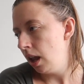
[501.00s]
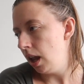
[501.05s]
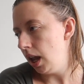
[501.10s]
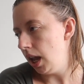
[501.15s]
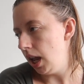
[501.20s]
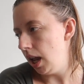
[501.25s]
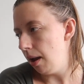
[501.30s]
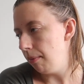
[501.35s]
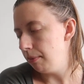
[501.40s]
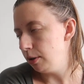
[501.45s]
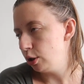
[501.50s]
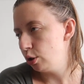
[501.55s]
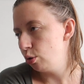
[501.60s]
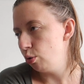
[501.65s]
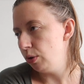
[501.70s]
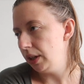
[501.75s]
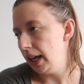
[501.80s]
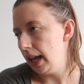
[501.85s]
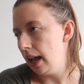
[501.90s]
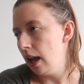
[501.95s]

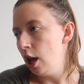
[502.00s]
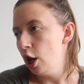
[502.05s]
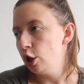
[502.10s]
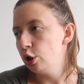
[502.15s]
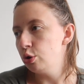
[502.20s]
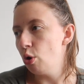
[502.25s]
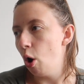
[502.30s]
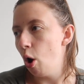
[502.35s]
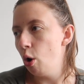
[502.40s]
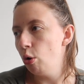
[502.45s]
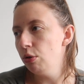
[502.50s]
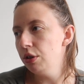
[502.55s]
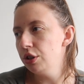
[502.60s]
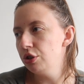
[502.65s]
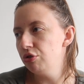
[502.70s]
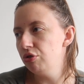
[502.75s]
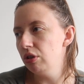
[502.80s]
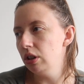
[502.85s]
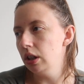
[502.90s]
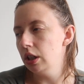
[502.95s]
So yeah, so all
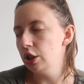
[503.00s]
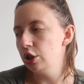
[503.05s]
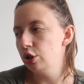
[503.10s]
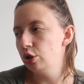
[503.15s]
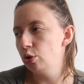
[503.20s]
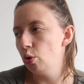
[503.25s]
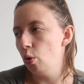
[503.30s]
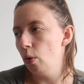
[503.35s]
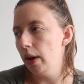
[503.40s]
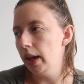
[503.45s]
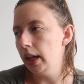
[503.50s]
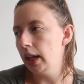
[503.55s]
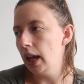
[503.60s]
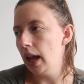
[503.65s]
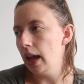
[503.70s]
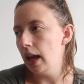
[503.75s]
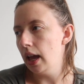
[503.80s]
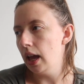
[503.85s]
that's really showing